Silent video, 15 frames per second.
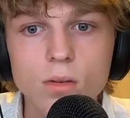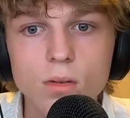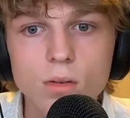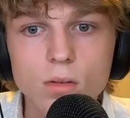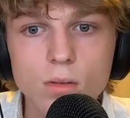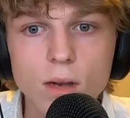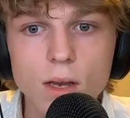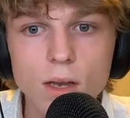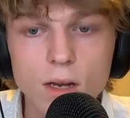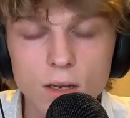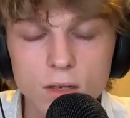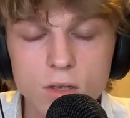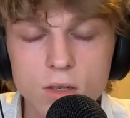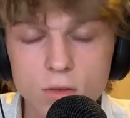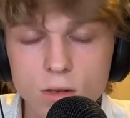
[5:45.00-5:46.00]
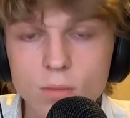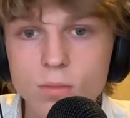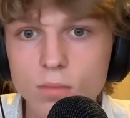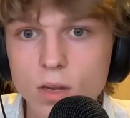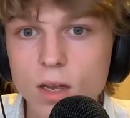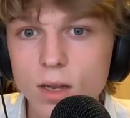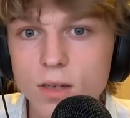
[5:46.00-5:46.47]
Right, in extreme
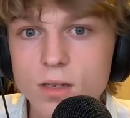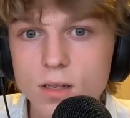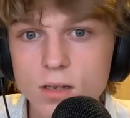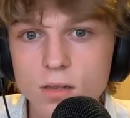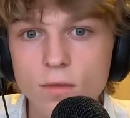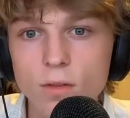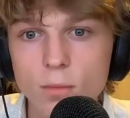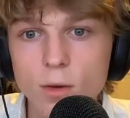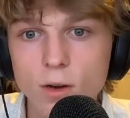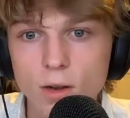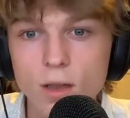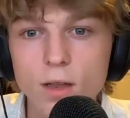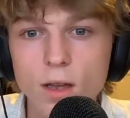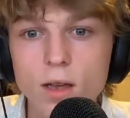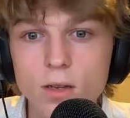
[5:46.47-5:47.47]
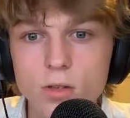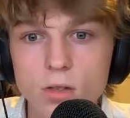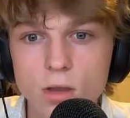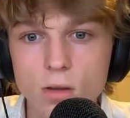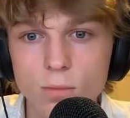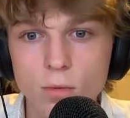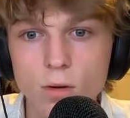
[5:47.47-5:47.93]
cases of MRKH,
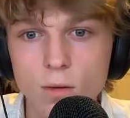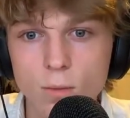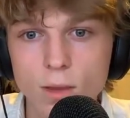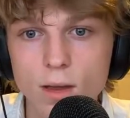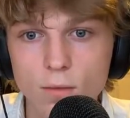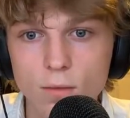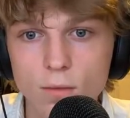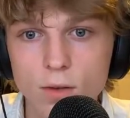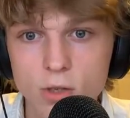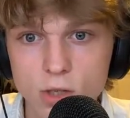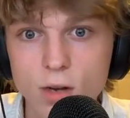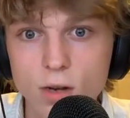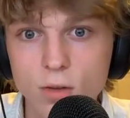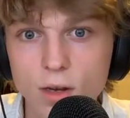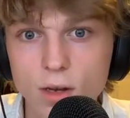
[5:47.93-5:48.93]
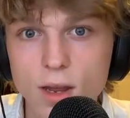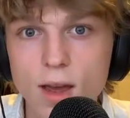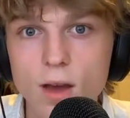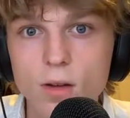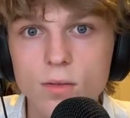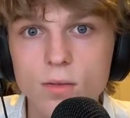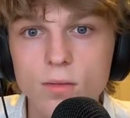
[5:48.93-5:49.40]
they're born without a vaginal
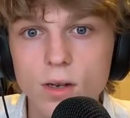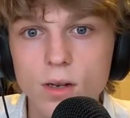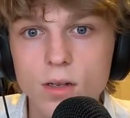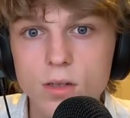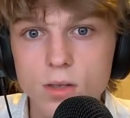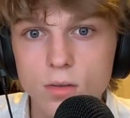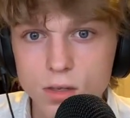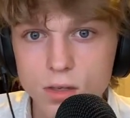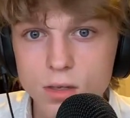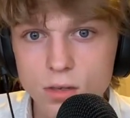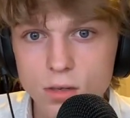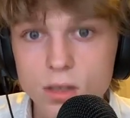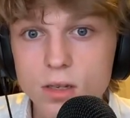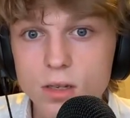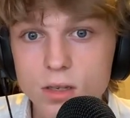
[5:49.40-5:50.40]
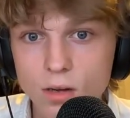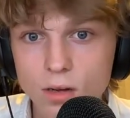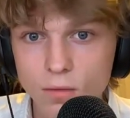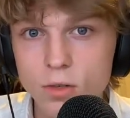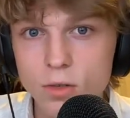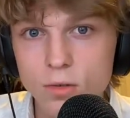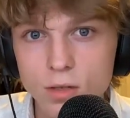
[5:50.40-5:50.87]
canal. Right. So, is this
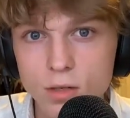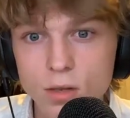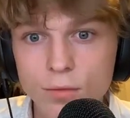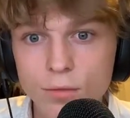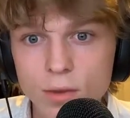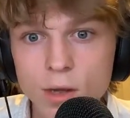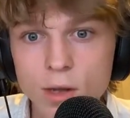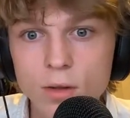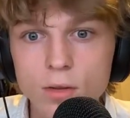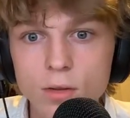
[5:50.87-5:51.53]
individual still a female?